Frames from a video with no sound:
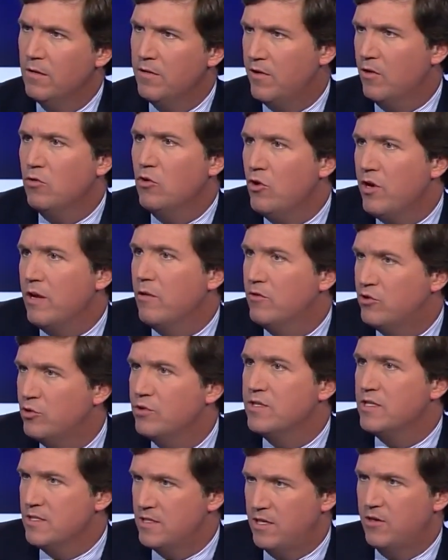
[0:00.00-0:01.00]
They're learning, which
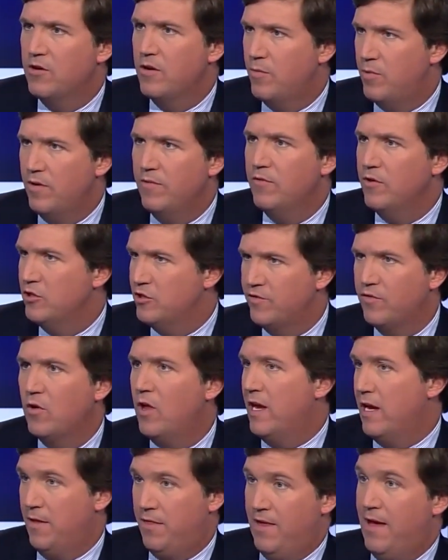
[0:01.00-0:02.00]
was considered a privilege for
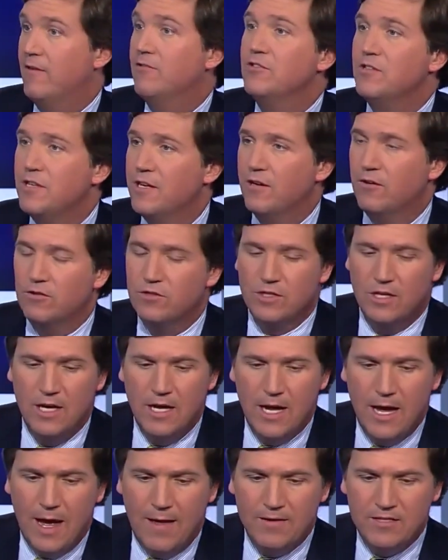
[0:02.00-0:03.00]
like 1,000 years.
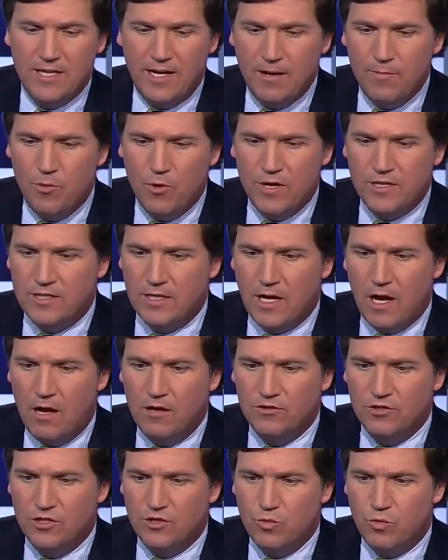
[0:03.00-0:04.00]
And the second point is that
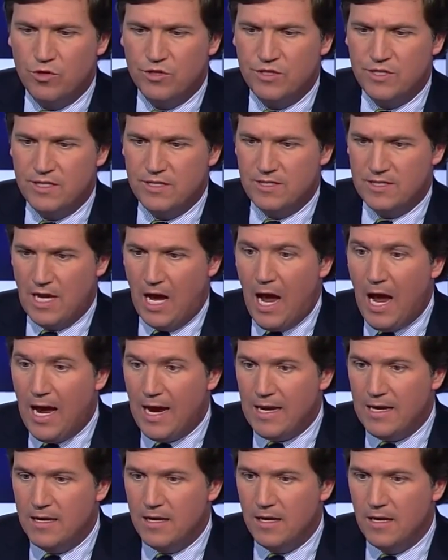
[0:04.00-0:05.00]
colleges were
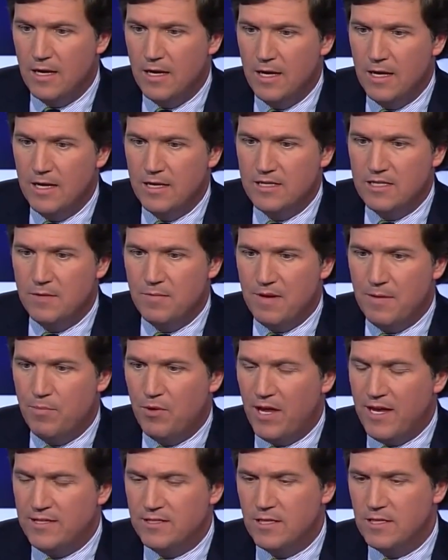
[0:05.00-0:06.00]
designed to be
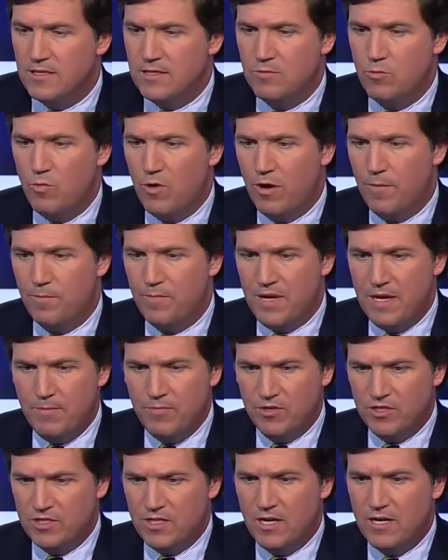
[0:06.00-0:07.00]
places where
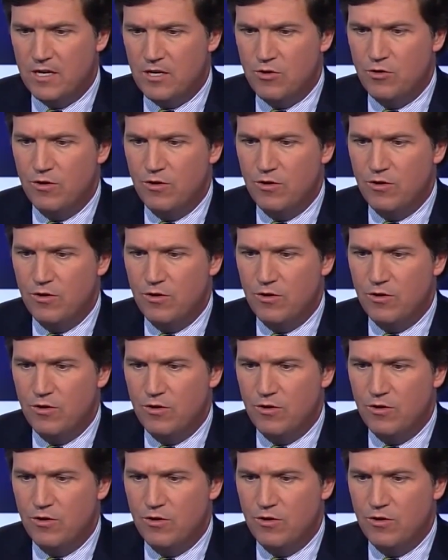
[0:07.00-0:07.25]
people studied